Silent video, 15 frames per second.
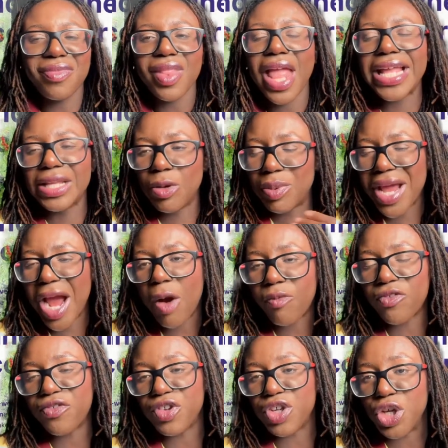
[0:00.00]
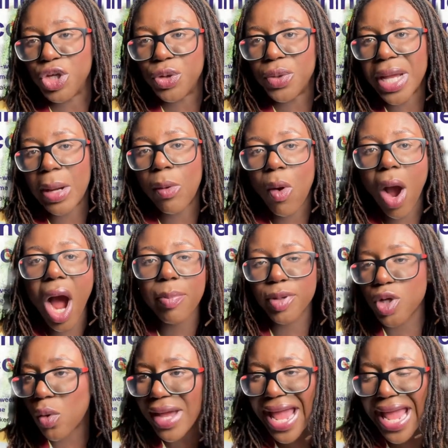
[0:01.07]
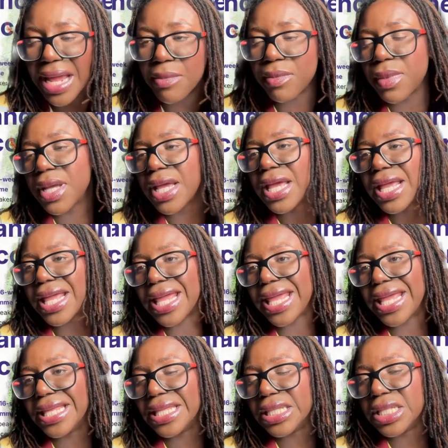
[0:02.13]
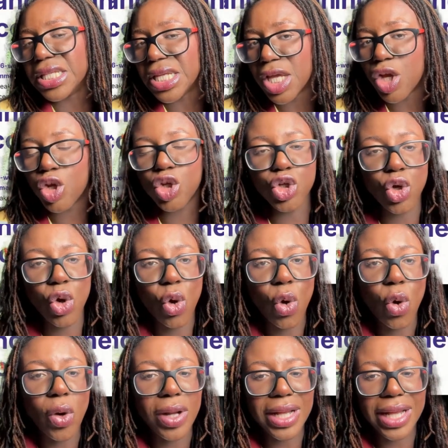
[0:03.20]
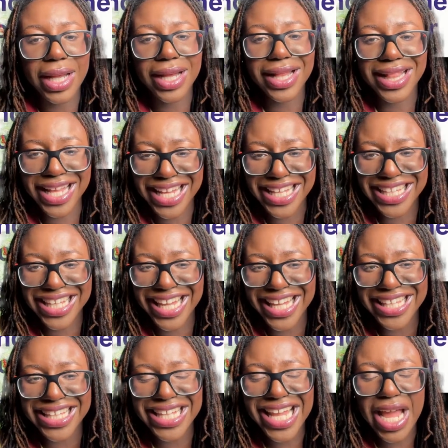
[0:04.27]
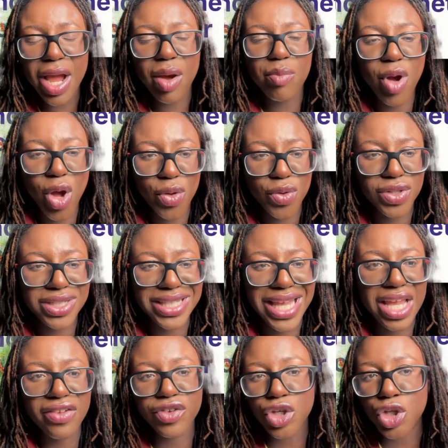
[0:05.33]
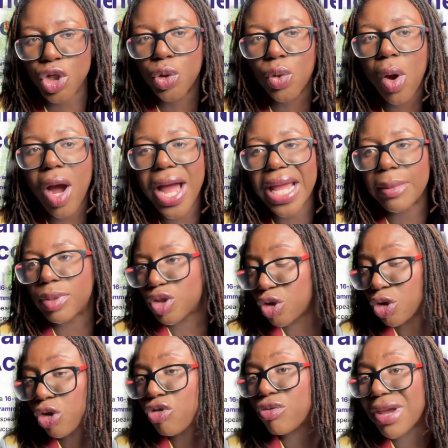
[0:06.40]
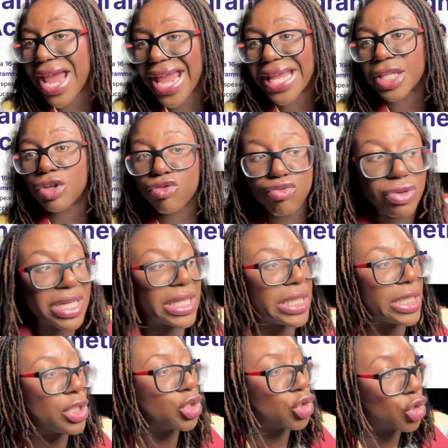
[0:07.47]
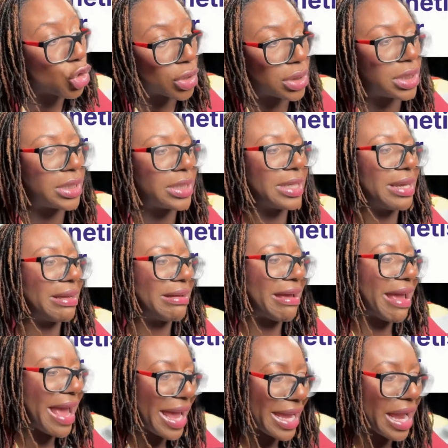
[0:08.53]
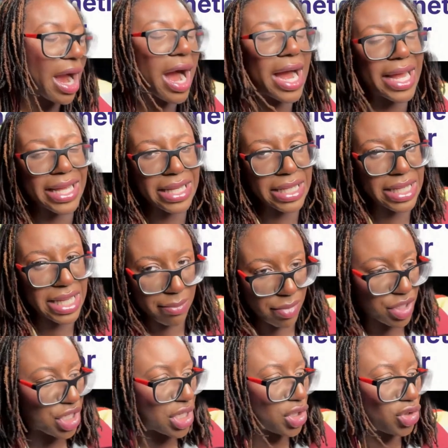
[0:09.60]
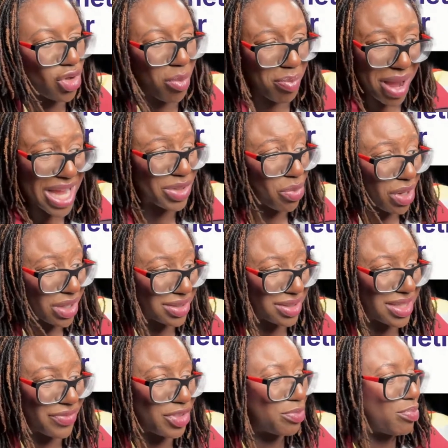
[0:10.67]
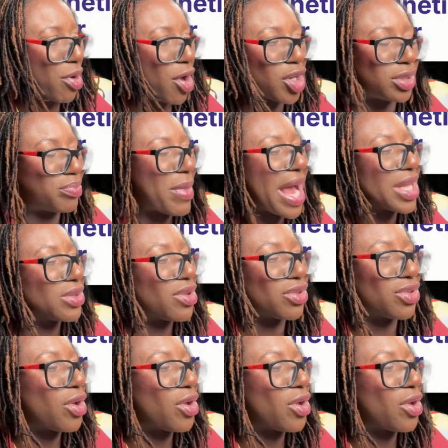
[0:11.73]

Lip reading: And it'll be helpful for you. It will up your game in your LinkedIn post if you are able to create really good AI images, not bad ones. If you post bad